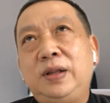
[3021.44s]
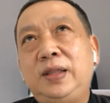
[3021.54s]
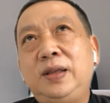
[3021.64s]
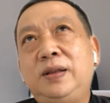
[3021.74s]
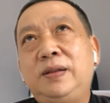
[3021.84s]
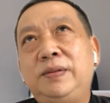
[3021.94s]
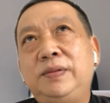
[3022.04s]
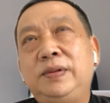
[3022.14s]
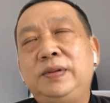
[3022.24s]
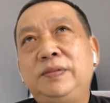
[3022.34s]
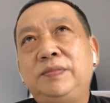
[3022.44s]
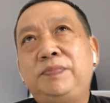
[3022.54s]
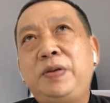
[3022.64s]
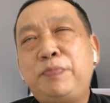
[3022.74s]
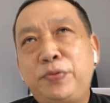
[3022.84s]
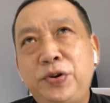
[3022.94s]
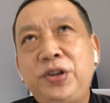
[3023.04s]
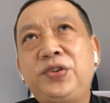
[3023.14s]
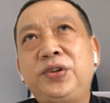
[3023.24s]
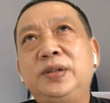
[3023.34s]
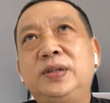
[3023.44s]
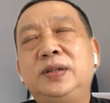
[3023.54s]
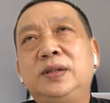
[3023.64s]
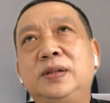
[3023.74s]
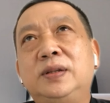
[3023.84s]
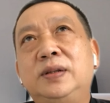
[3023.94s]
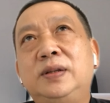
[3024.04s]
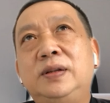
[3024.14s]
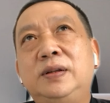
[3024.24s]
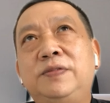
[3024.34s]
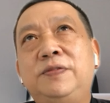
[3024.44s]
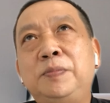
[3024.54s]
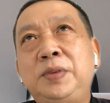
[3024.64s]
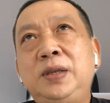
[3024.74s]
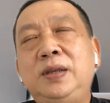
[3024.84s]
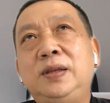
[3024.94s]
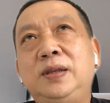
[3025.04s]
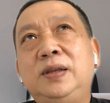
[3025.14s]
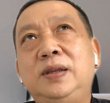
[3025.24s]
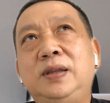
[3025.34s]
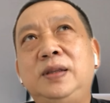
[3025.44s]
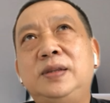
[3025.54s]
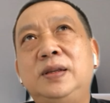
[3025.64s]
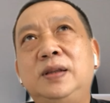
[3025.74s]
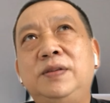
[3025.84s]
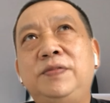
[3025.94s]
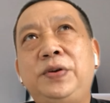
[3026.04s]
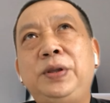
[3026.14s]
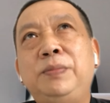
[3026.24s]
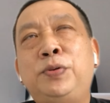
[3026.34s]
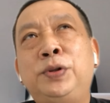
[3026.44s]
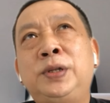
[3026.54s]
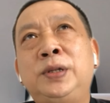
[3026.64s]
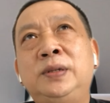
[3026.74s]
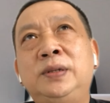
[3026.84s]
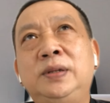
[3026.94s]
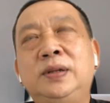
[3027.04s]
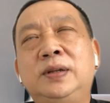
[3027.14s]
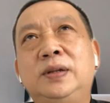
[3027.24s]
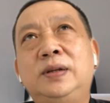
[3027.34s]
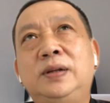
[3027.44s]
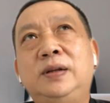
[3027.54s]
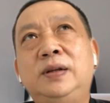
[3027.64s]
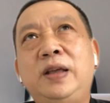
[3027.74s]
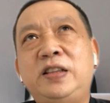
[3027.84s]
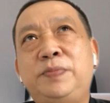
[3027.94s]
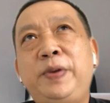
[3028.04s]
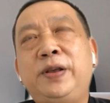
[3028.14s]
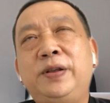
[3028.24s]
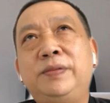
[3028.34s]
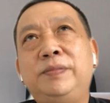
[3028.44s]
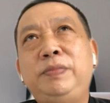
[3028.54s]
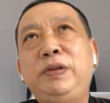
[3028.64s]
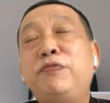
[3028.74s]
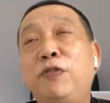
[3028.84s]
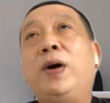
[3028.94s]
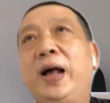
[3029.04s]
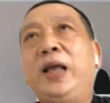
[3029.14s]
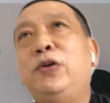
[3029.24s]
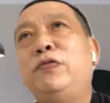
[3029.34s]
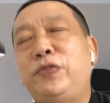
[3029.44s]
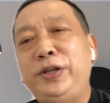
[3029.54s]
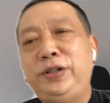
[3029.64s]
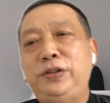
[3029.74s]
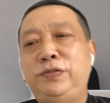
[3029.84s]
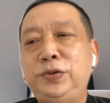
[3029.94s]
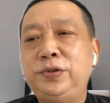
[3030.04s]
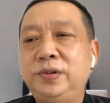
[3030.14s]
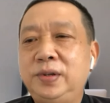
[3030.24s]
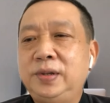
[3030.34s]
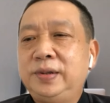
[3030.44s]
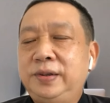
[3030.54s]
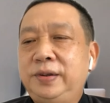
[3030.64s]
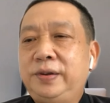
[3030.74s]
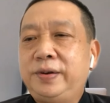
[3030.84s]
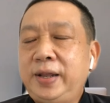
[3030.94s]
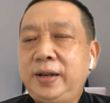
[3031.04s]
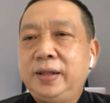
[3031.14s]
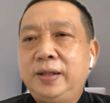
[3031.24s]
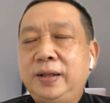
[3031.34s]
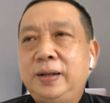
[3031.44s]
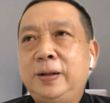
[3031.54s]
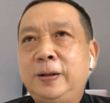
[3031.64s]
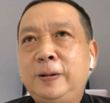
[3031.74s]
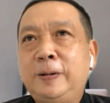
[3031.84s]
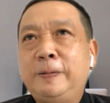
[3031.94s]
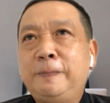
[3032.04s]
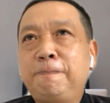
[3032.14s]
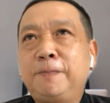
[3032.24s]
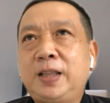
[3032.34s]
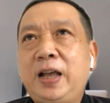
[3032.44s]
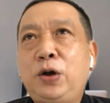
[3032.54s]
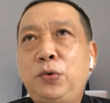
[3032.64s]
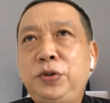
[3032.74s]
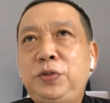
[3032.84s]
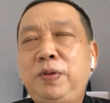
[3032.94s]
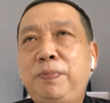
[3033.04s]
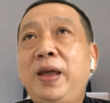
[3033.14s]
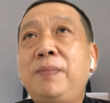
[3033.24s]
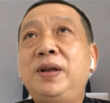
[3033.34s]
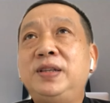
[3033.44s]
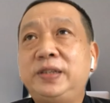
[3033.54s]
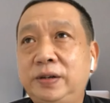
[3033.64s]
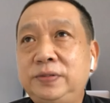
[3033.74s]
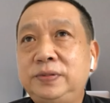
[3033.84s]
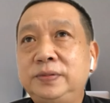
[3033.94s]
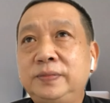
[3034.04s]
I think preparation uh, for me is a, a very important aspect before I go for an interview, right? Um, I always prepare myself.